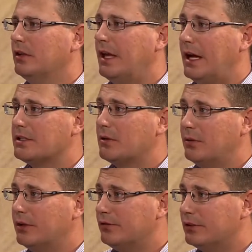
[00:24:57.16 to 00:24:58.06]
gas and
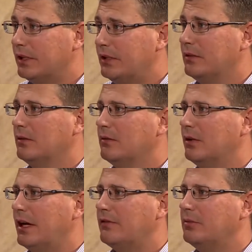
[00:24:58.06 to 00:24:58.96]
oil fleet
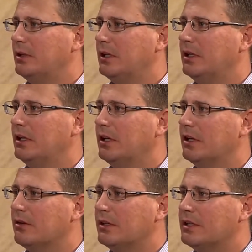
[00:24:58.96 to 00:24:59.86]
will have to be
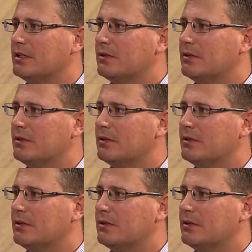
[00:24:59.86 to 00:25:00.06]
increased.